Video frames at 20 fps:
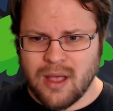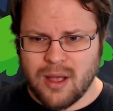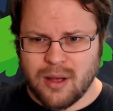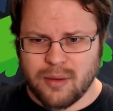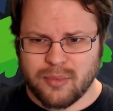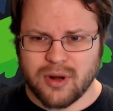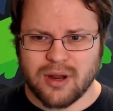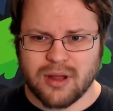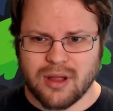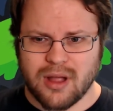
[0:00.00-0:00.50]

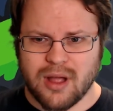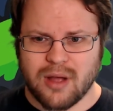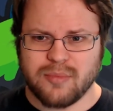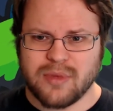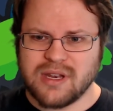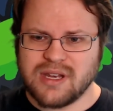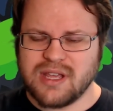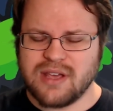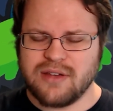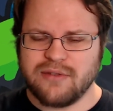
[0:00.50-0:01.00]
But a
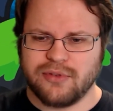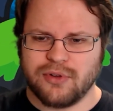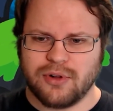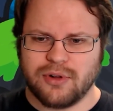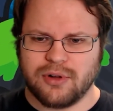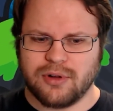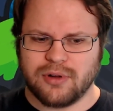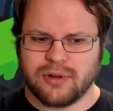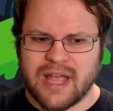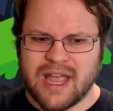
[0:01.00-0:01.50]

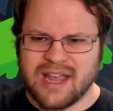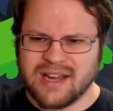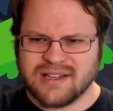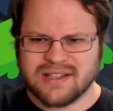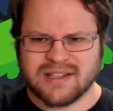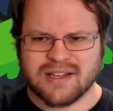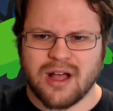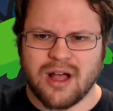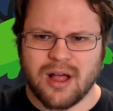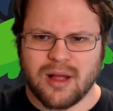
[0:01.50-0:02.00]
medieval
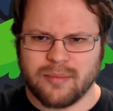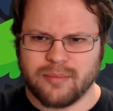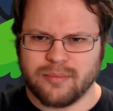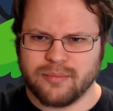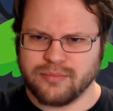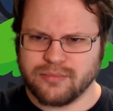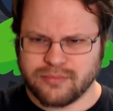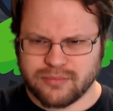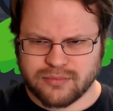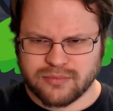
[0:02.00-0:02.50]

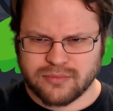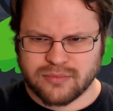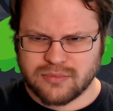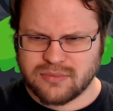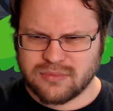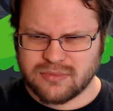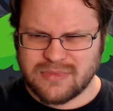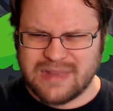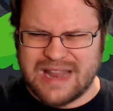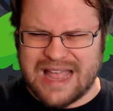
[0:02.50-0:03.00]
XCOM,
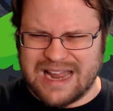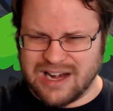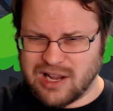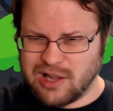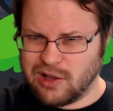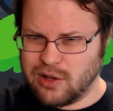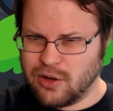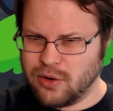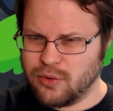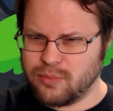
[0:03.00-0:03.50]
not
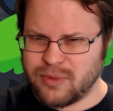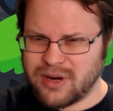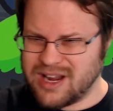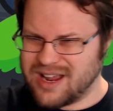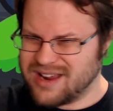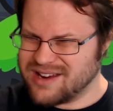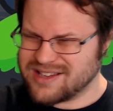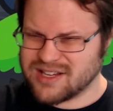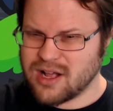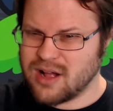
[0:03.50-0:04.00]
clone, but
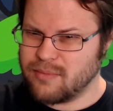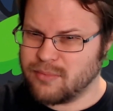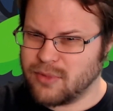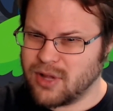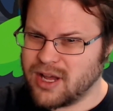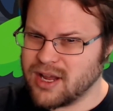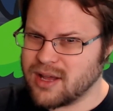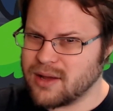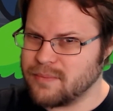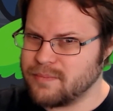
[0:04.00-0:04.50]

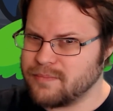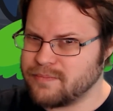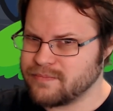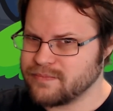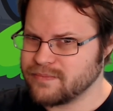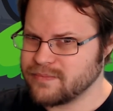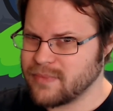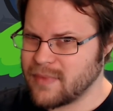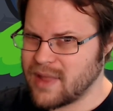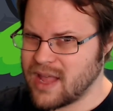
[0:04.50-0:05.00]
XCOM-like.
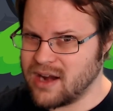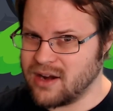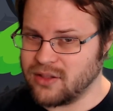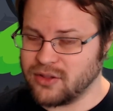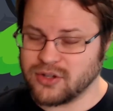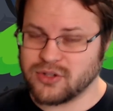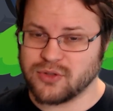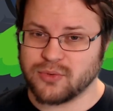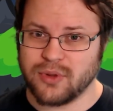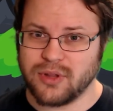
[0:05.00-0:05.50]
And it
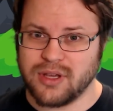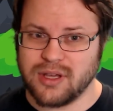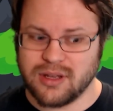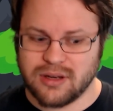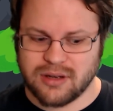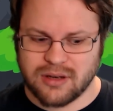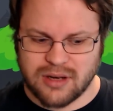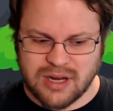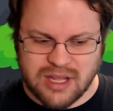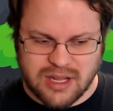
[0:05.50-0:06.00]
looks really
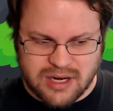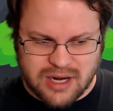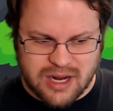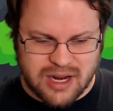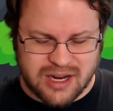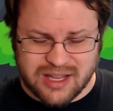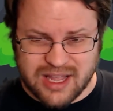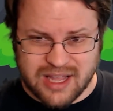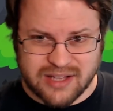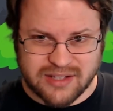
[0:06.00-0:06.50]
neat,
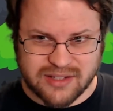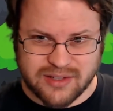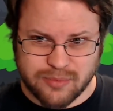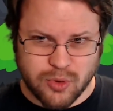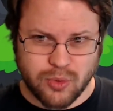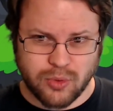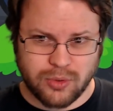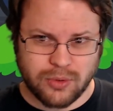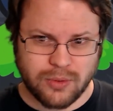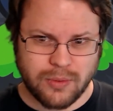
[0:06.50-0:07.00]
and it has some
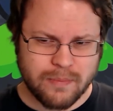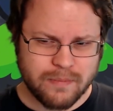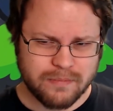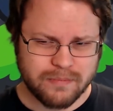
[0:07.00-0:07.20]
cool